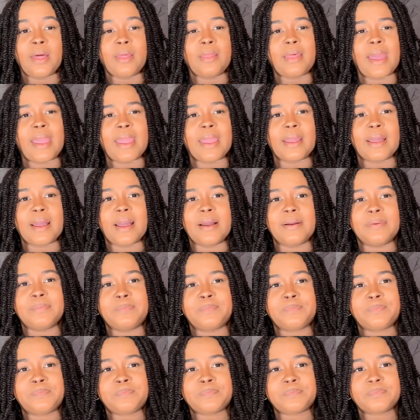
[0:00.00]
Like,
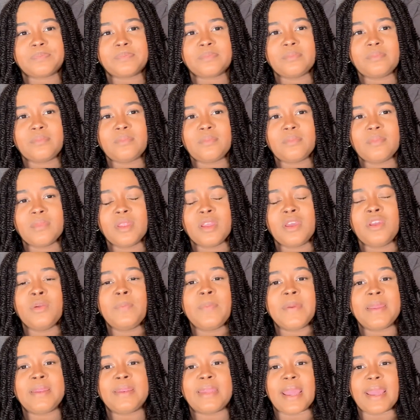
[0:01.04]
it'll
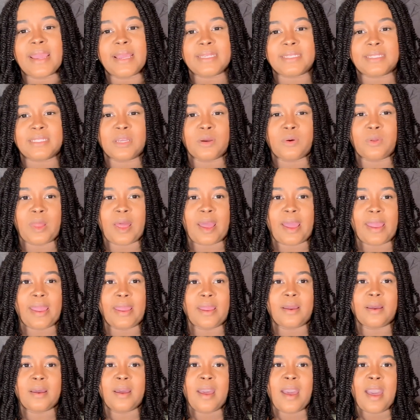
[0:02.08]
be days till,
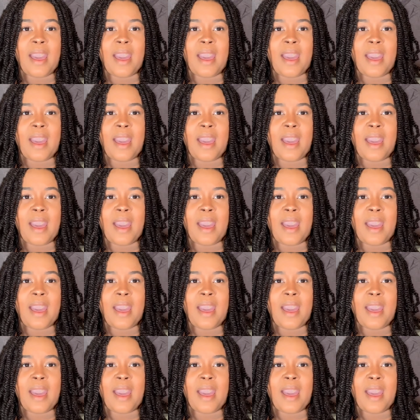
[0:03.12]
like,